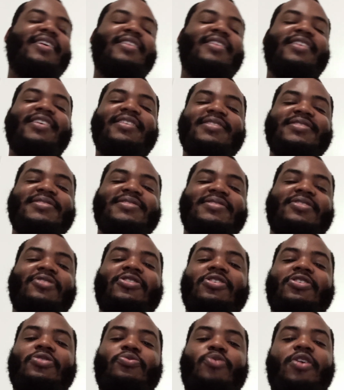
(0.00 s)
Nicholas
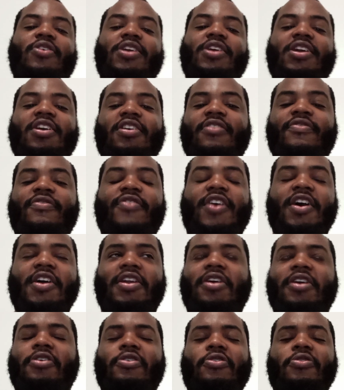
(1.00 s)
know good and well he ain't going to
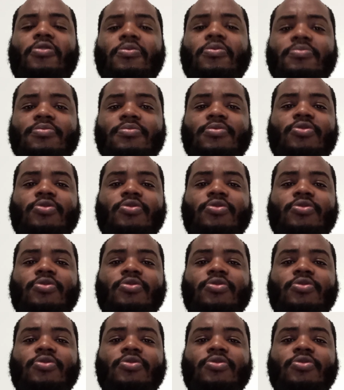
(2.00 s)
find that girl.